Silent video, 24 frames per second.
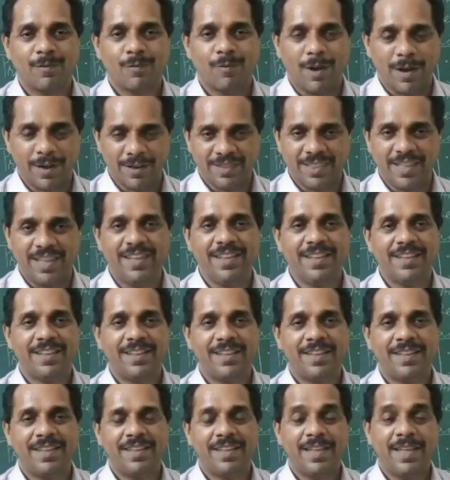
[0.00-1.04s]
one thing.
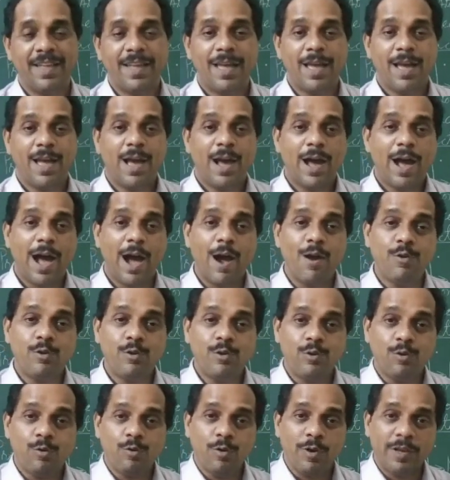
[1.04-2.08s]

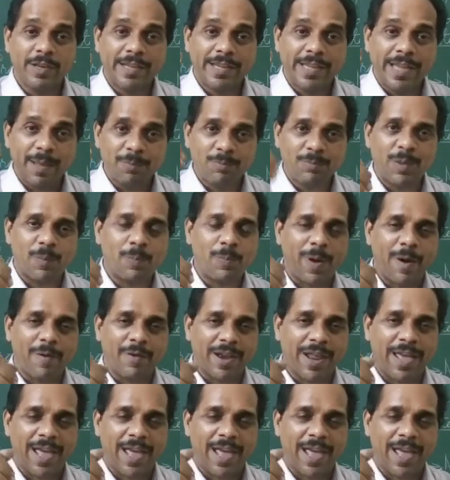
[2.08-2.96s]
How to keep the power,